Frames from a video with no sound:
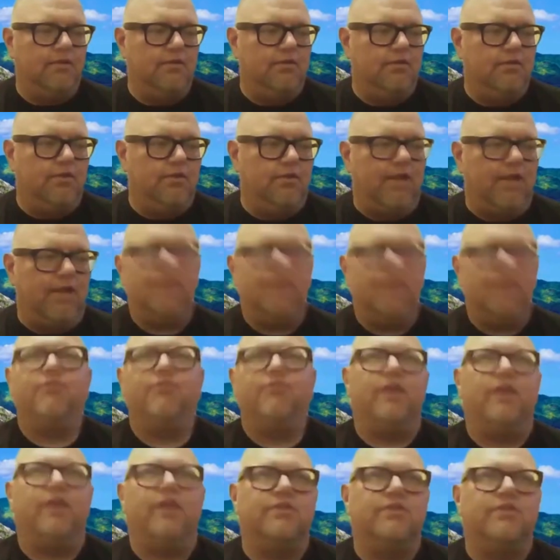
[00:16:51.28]
I keep
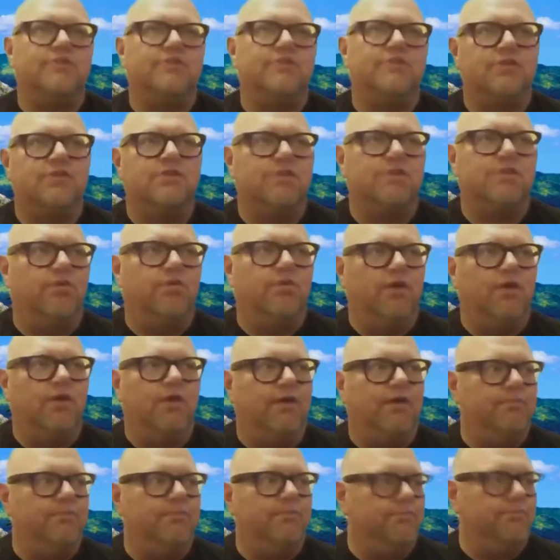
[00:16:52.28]
forgetting there's
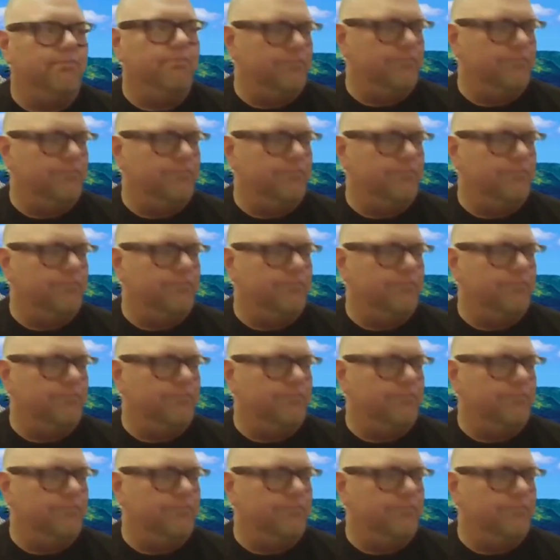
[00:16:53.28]
also